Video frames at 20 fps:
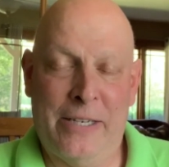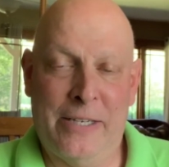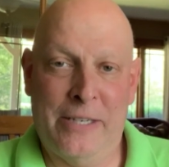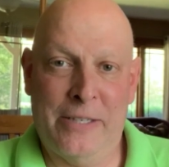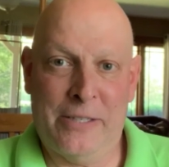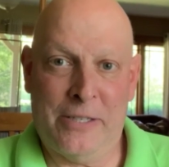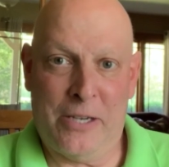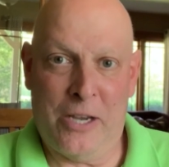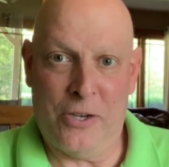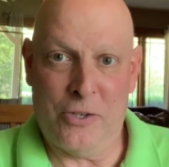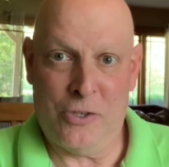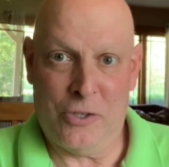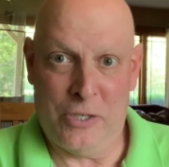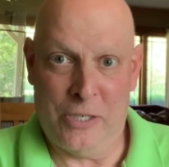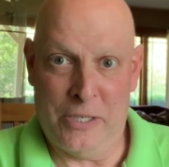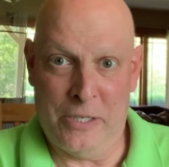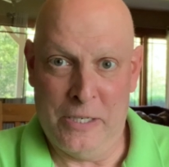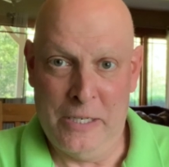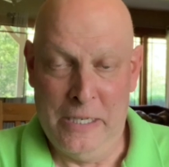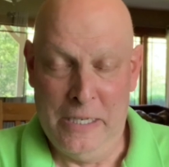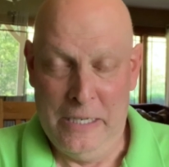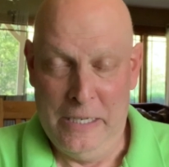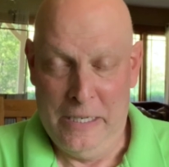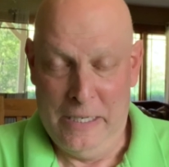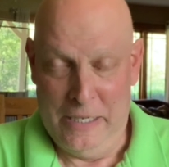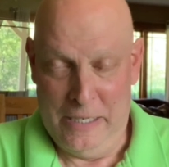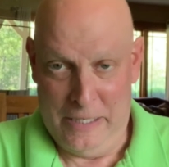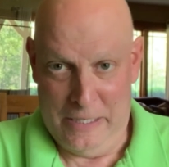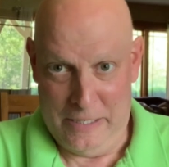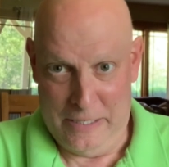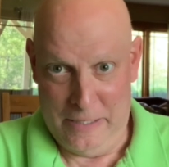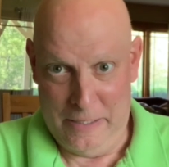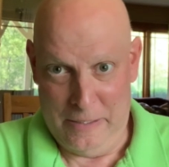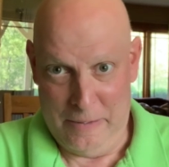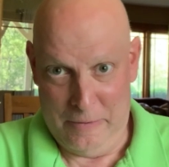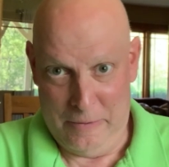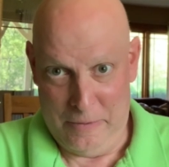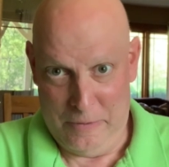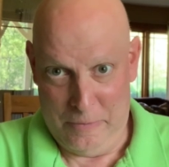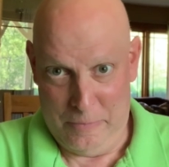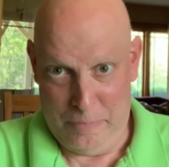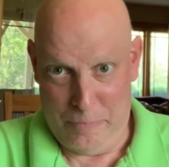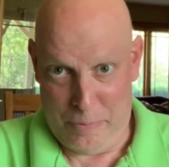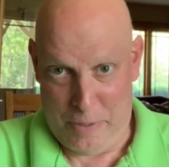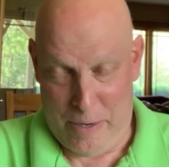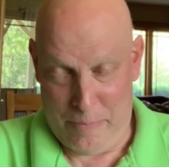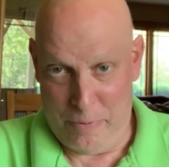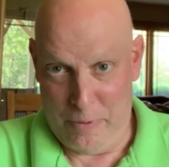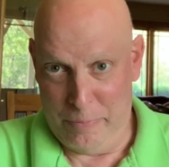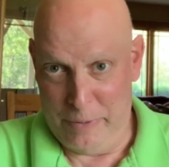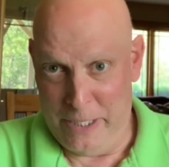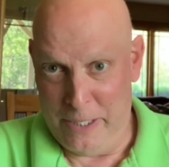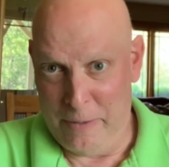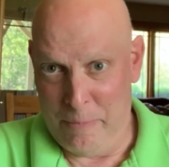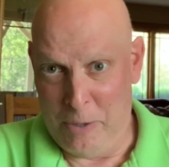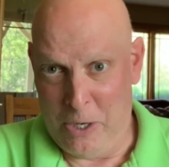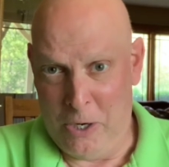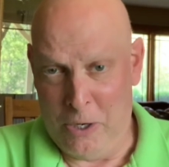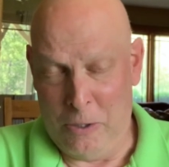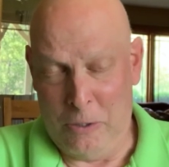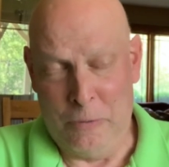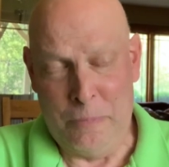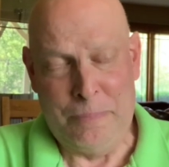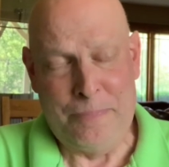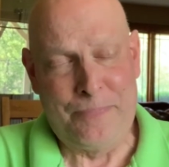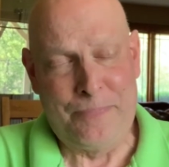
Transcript: discussion probably tomorrow